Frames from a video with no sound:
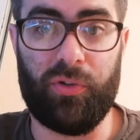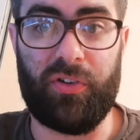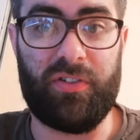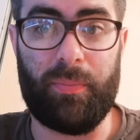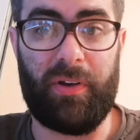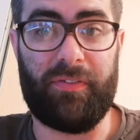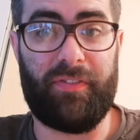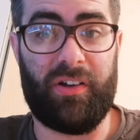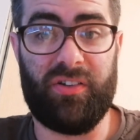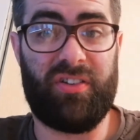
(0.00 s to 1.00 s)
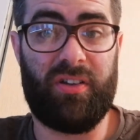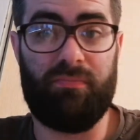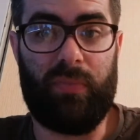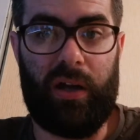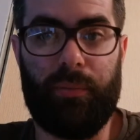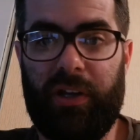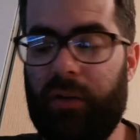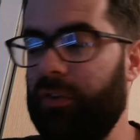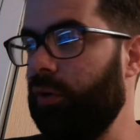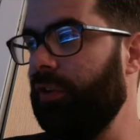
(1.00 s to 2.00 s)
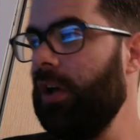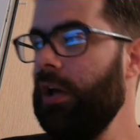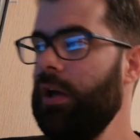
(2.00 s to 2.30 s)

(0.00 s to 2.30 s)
so it's a bit of fun to help you get involved.